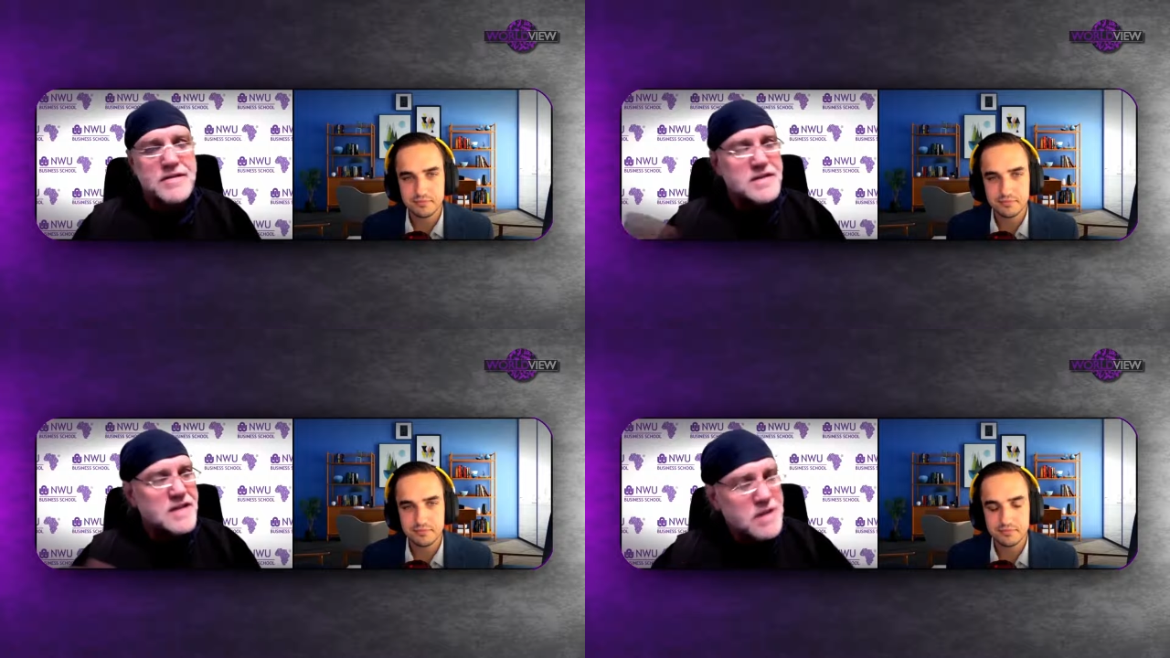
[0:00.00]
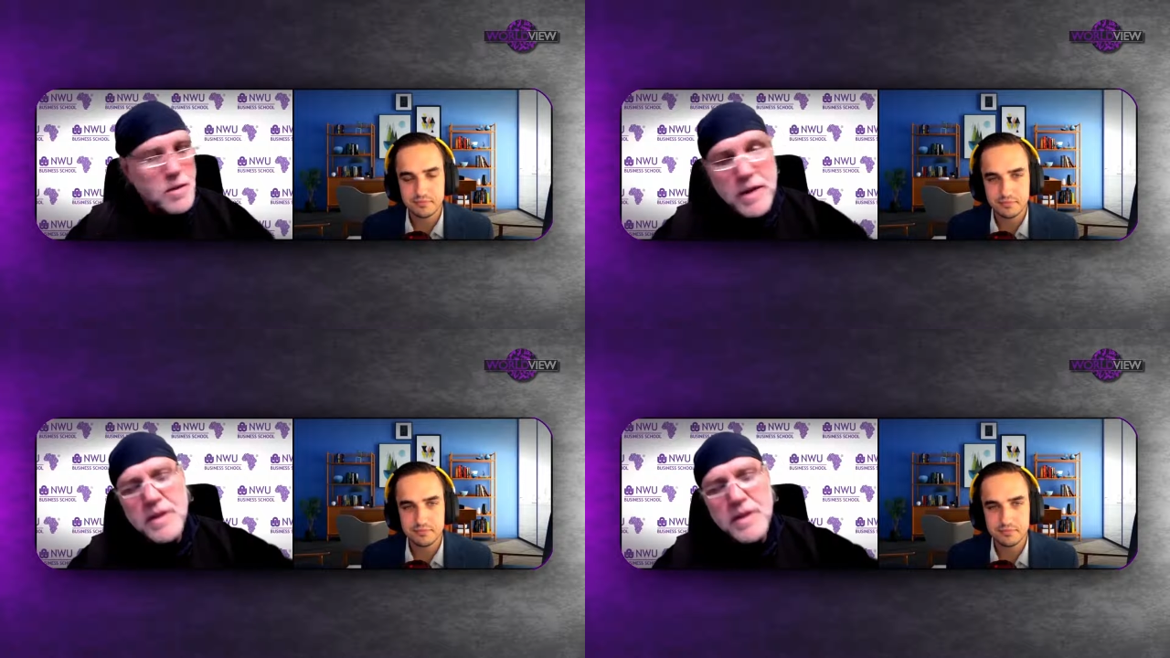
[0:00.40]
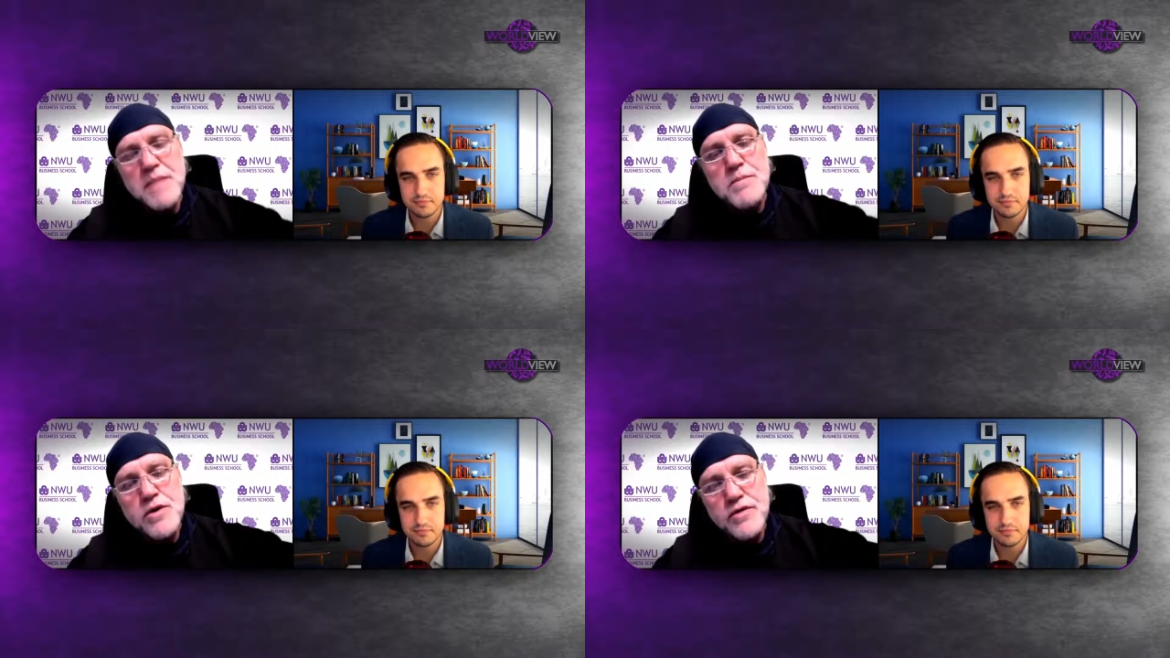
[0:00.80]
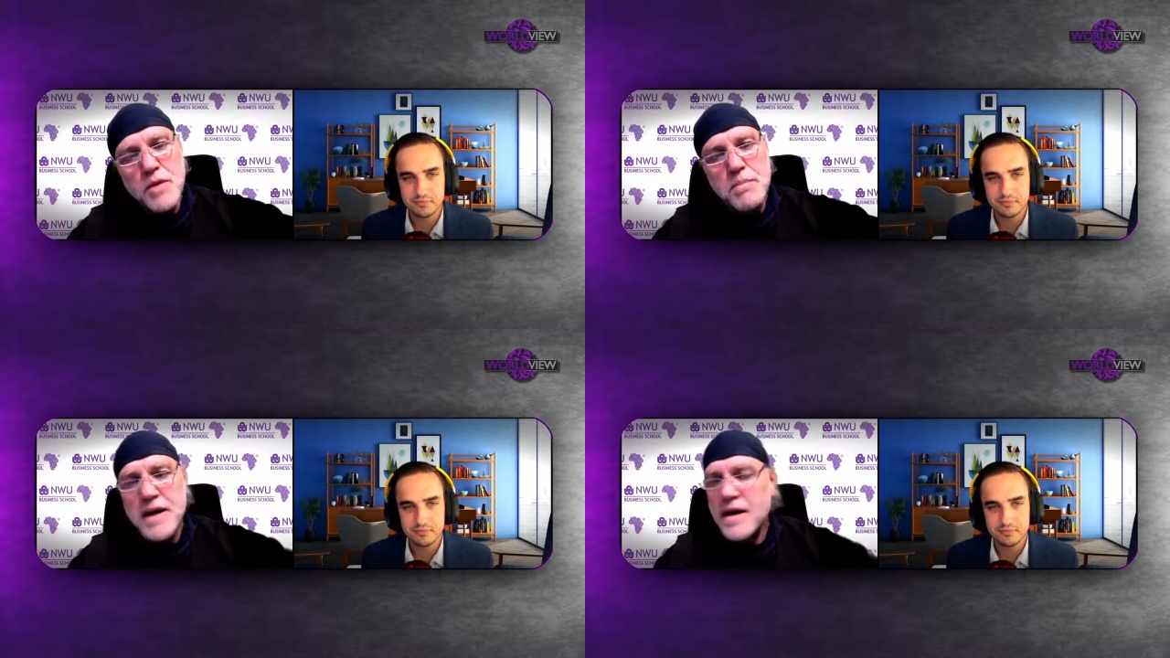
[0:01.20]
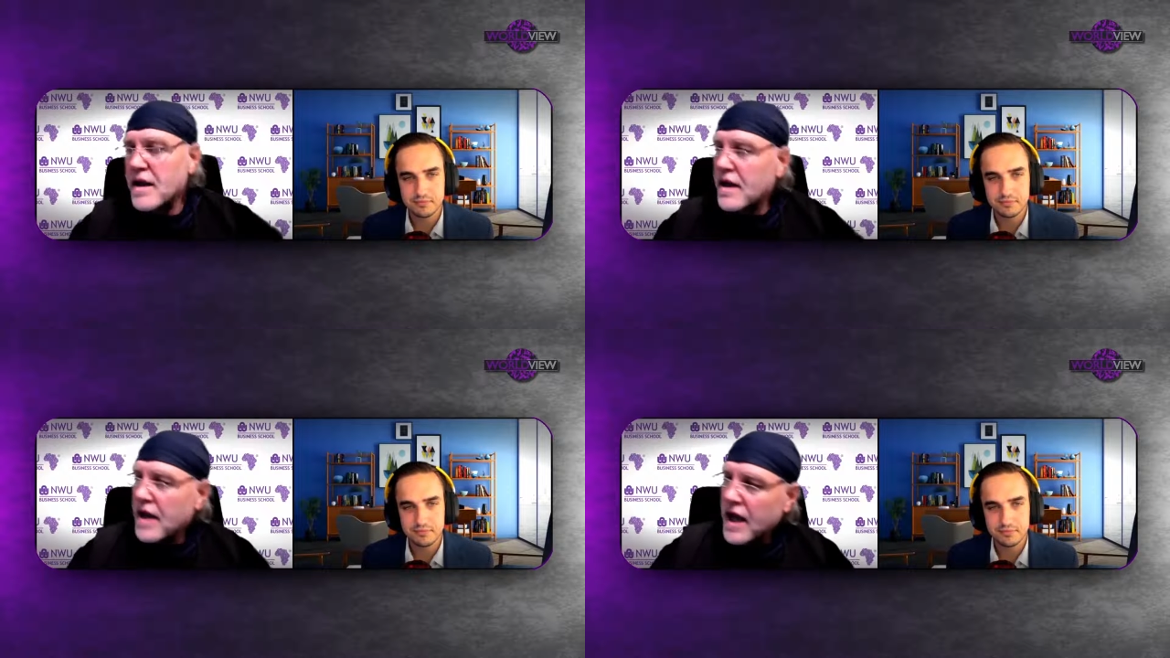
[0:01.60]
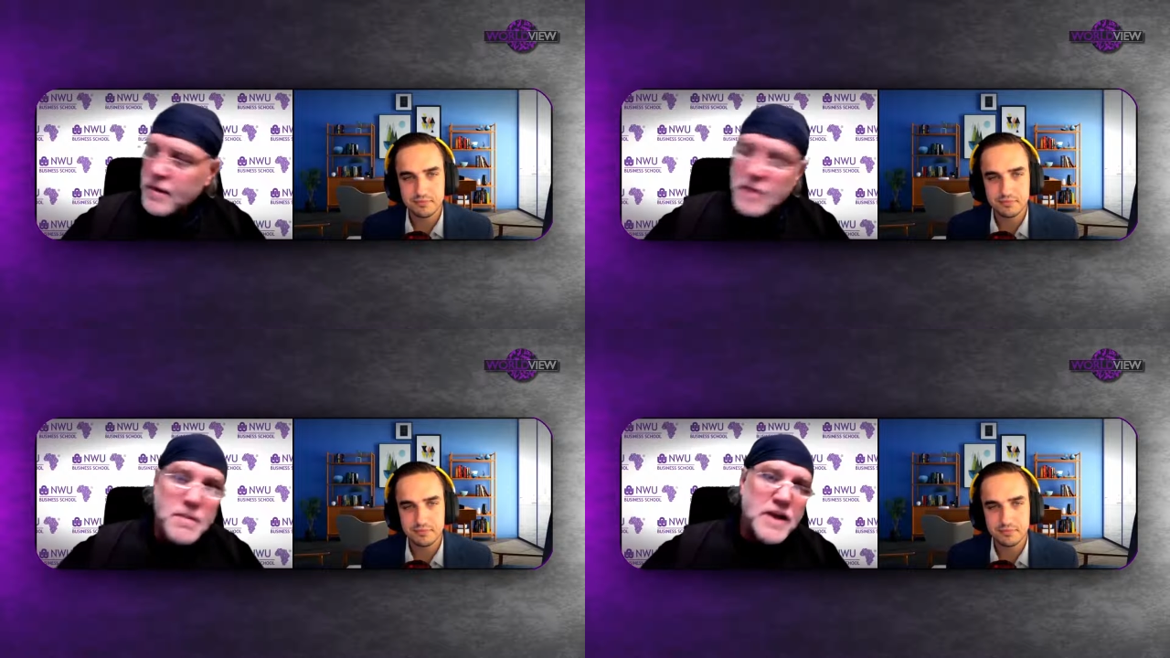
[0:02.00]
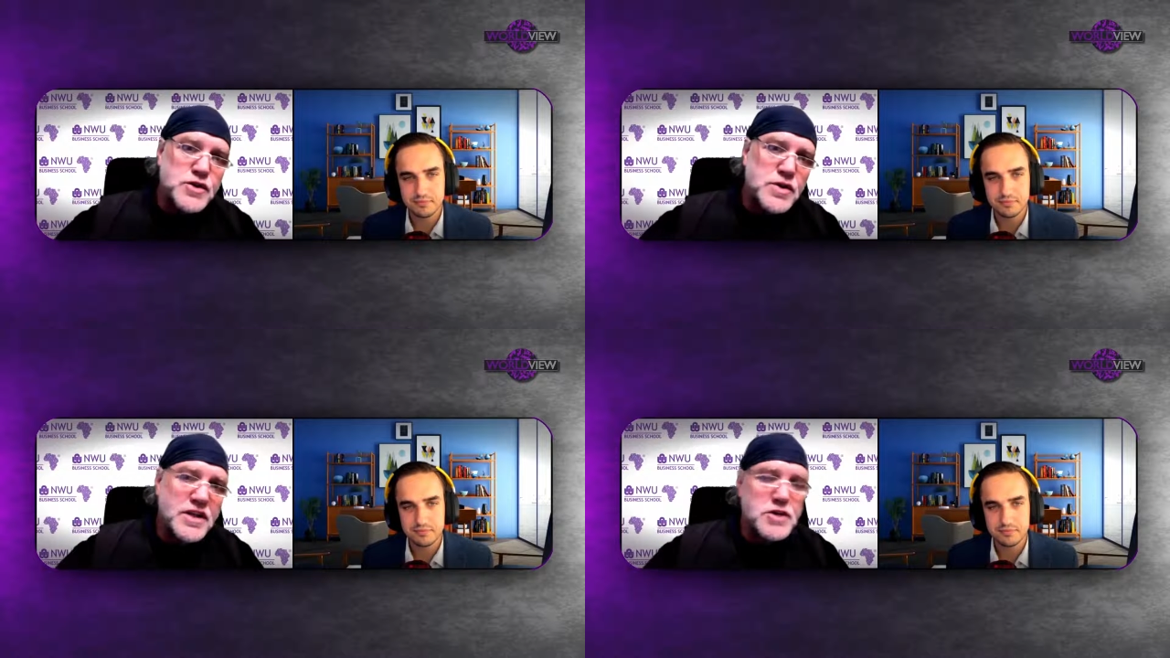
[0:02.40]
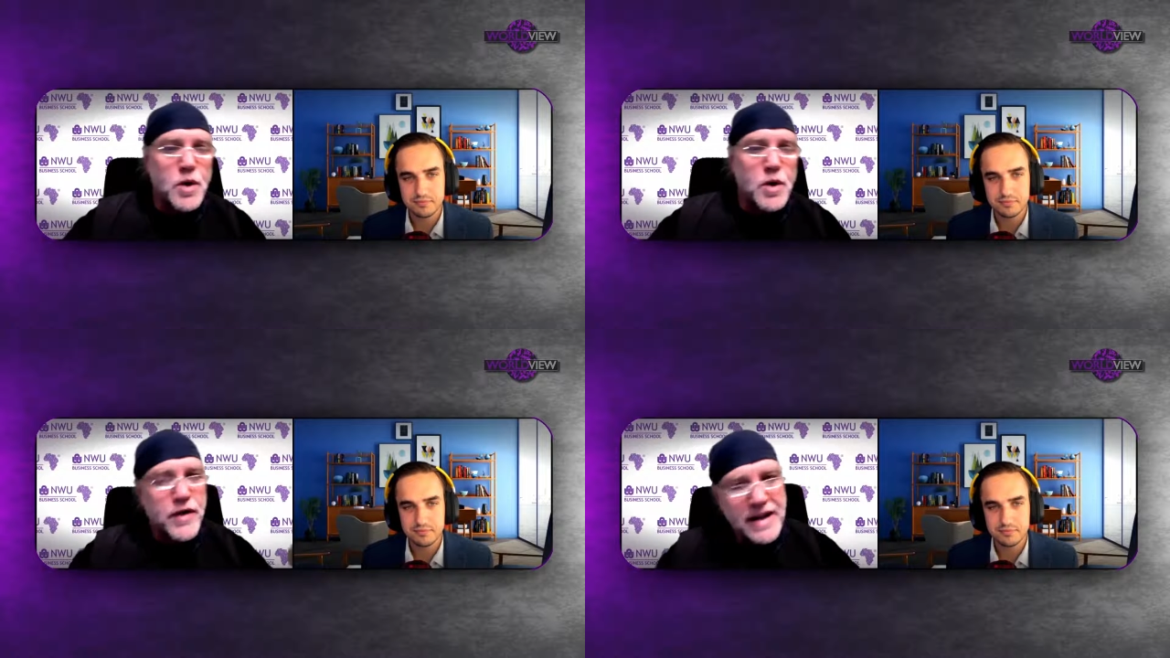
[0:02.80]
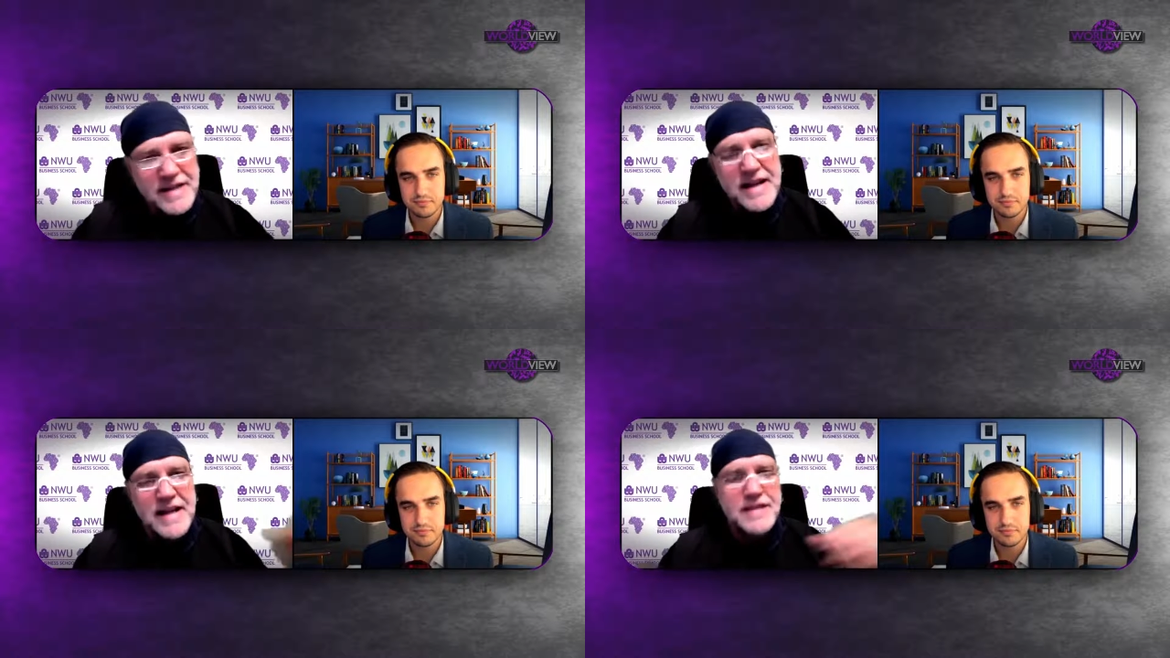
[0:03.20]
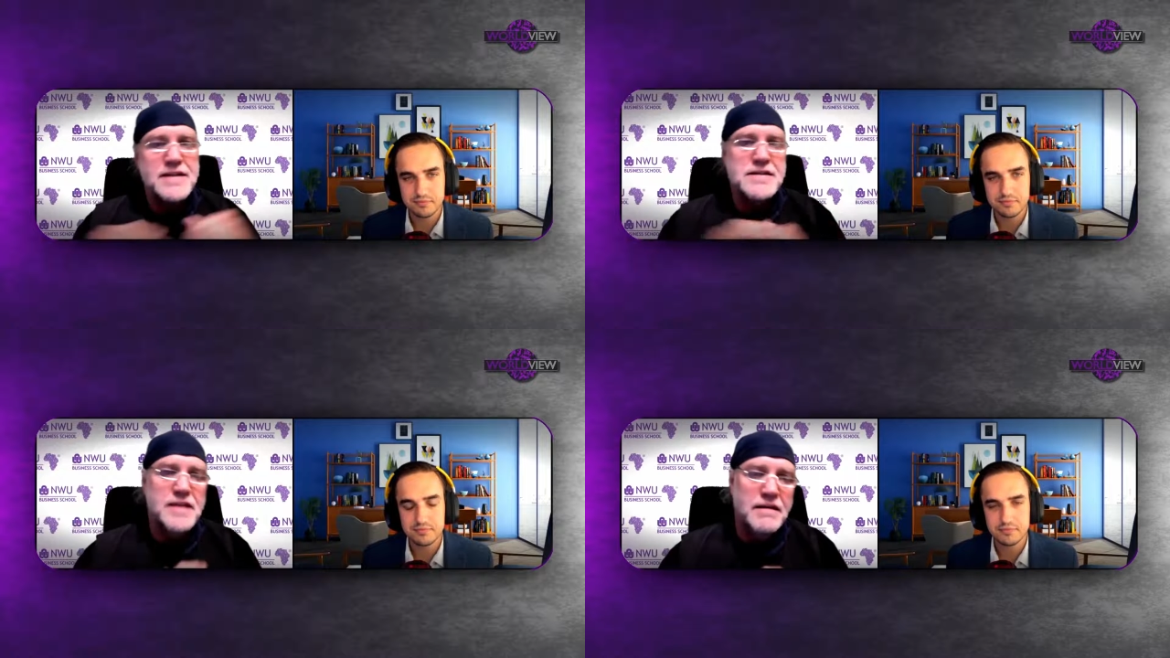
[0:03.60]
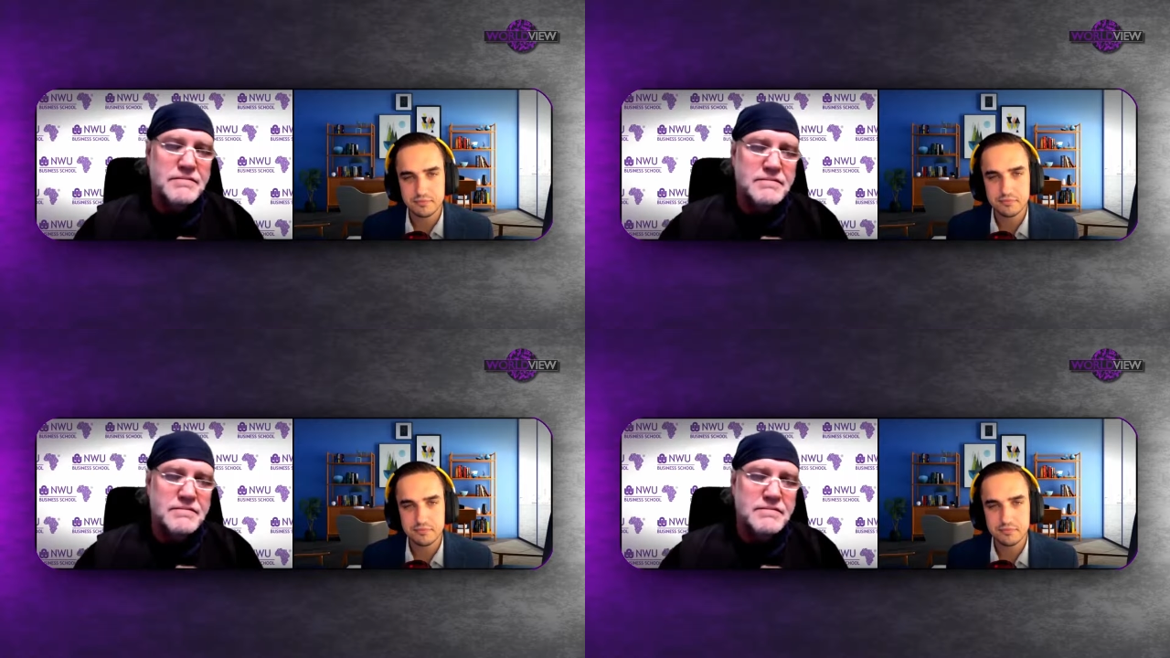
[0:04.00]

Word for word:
Speaker 1: They say, we will remove your bin and we will make sure there's water and there's electricity.